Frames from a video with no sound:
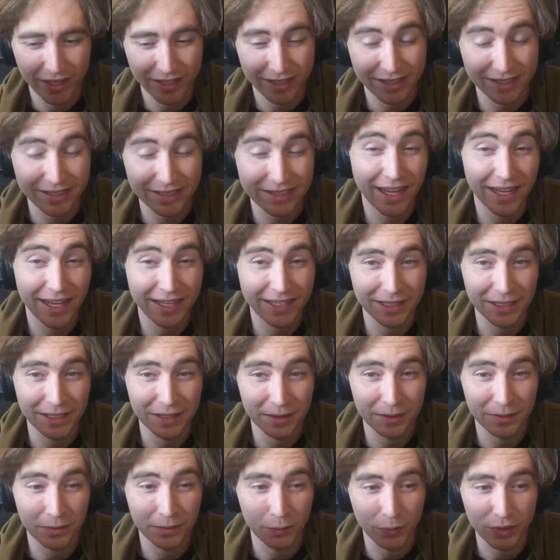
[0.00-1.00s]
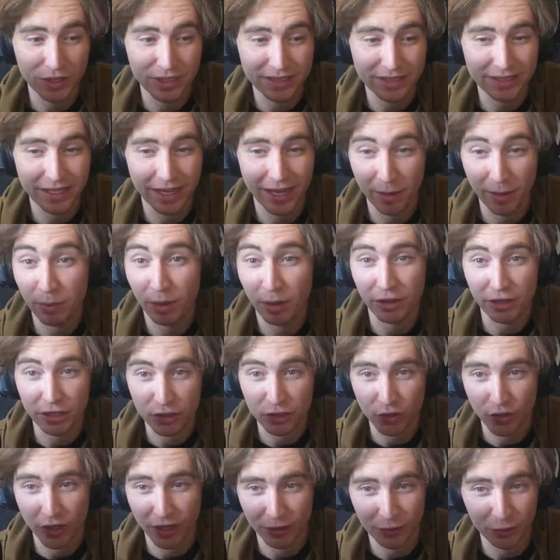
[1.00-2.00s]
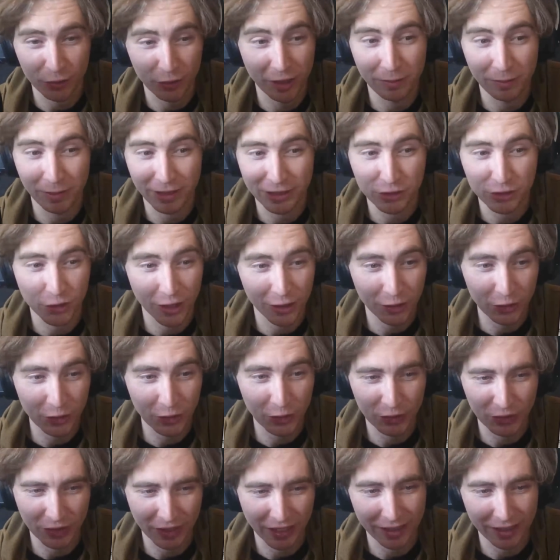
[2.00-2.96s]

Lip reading: Kisaki was hit by the truck, or hit by Truck-kun,